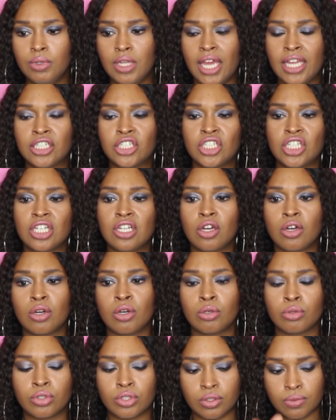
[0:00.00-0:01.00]
And she
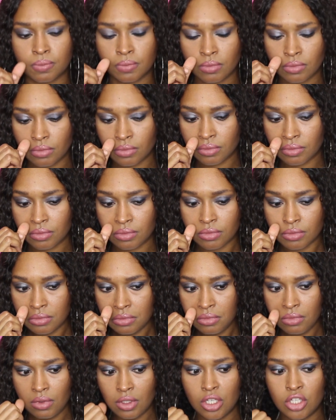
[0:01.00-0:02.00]
goes,
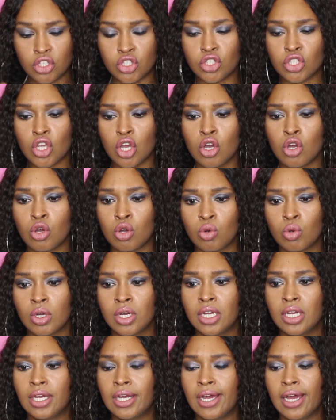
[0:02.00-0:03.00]
so